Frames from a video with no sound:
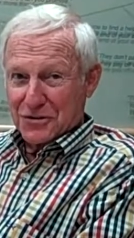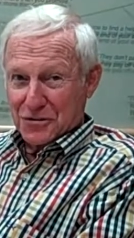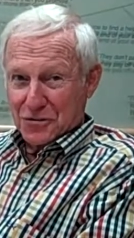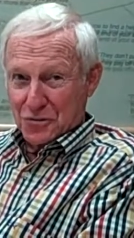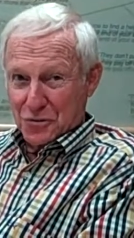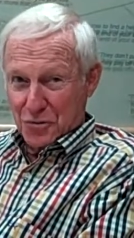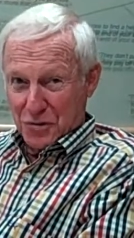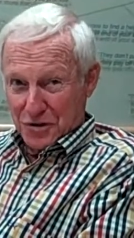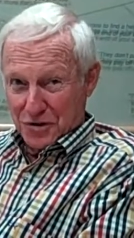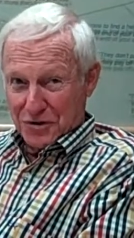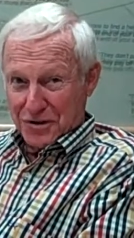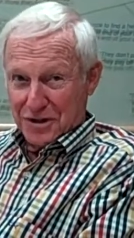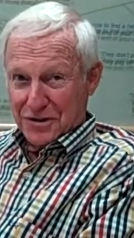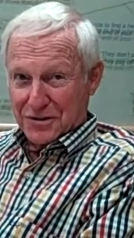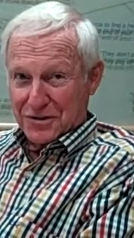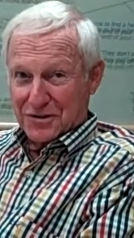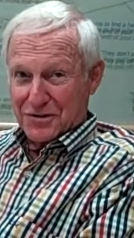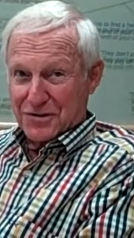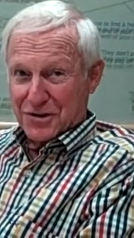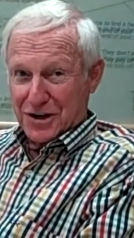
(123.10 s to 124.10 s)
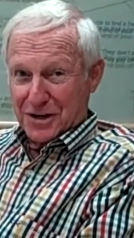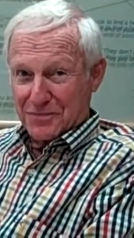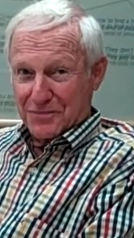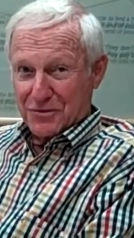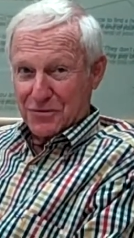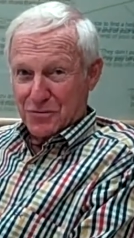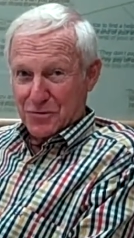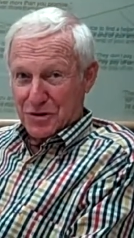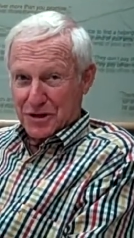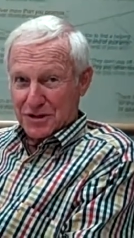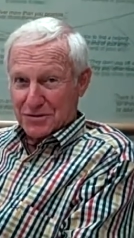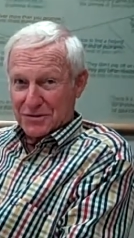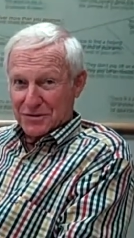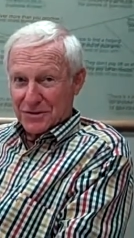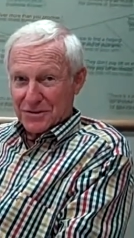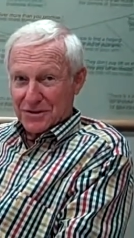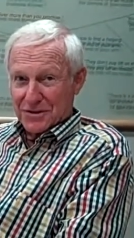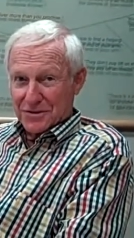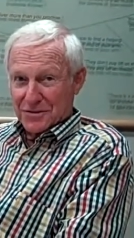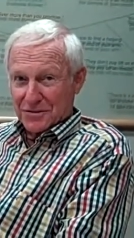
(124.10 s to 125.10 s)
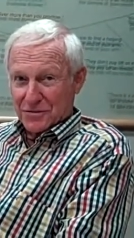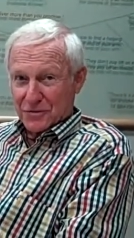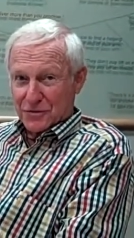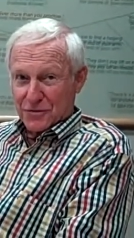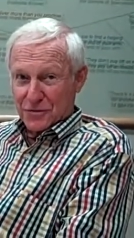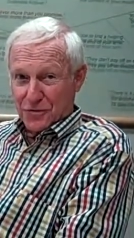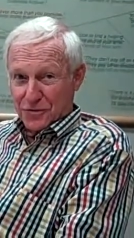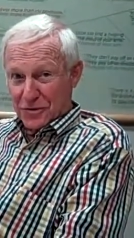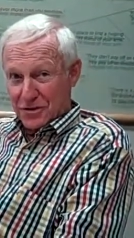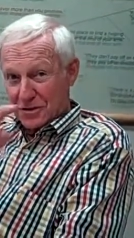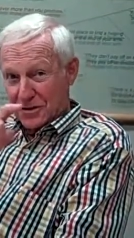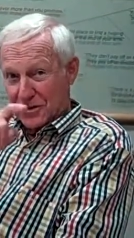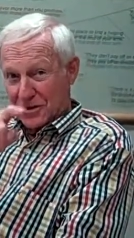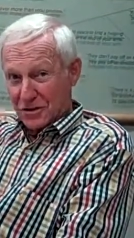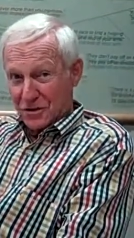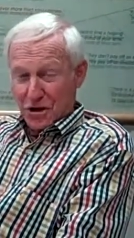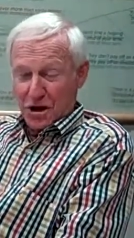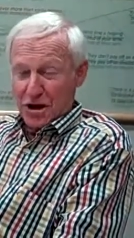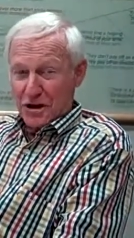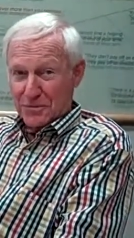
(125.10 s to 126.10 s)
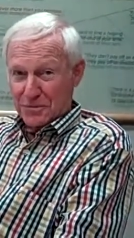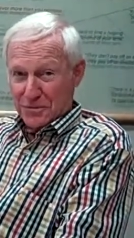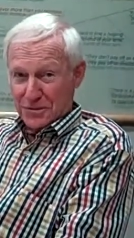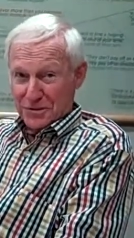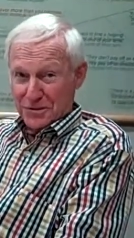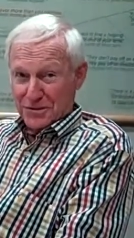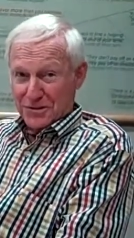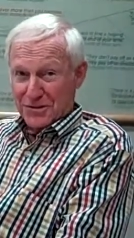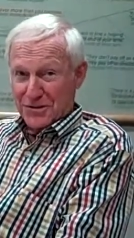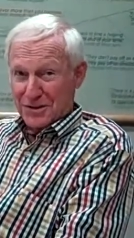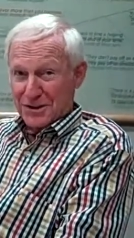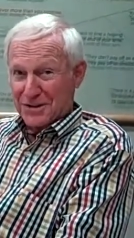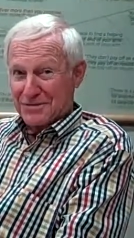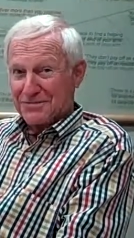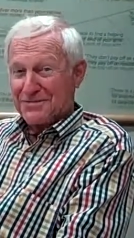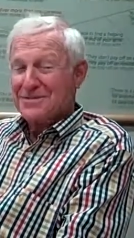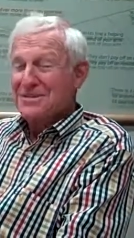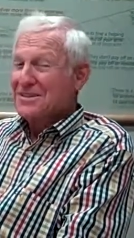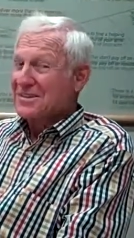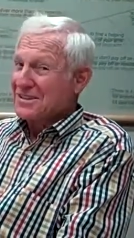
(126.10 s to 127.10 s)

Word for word: you will get the job you want over a long period of time,